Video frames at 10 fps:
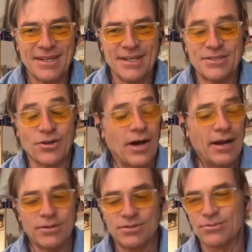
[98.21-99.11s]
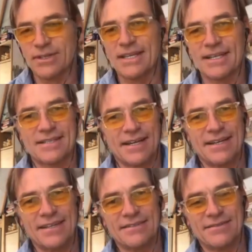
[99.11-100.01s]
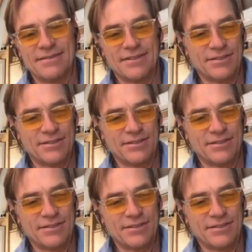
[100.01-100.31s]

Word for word: so I was really excited to